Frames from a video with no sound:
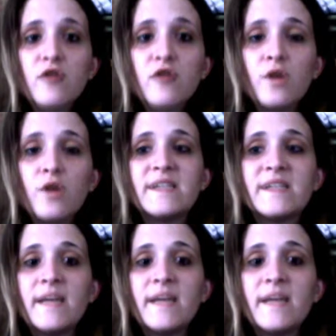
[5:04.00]
going
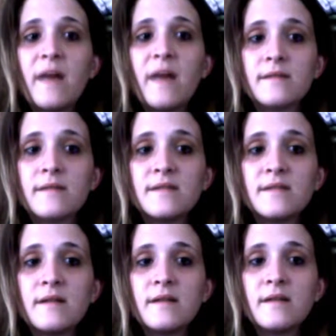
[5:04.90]
10 miles
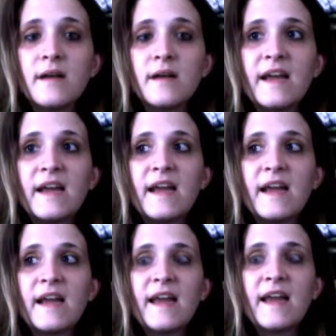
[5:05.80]

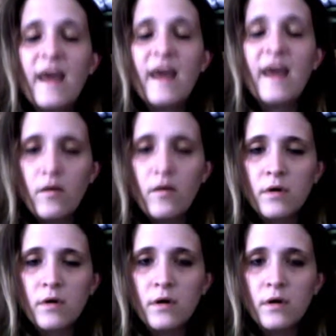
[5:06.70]
an hour,